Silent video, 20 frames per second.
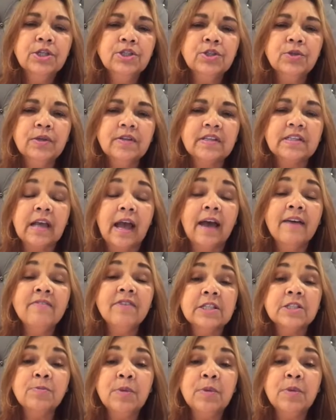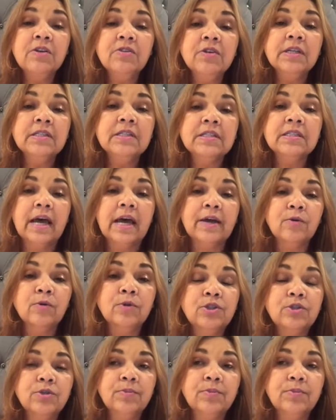to have experienced that, or
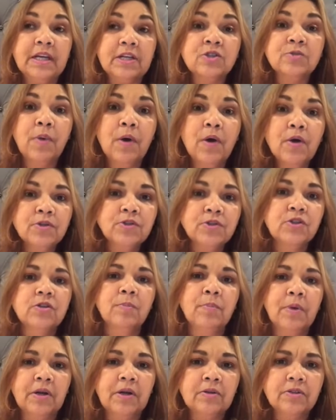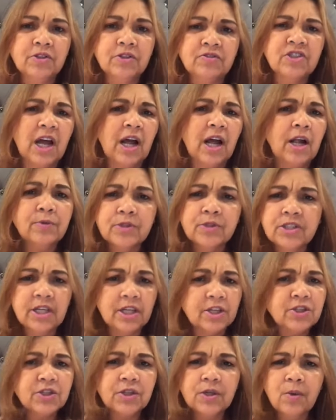to be exposed to the perils of childhood
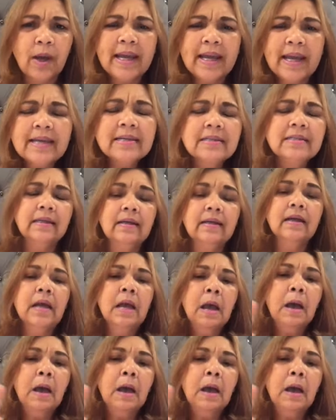sexual awakening.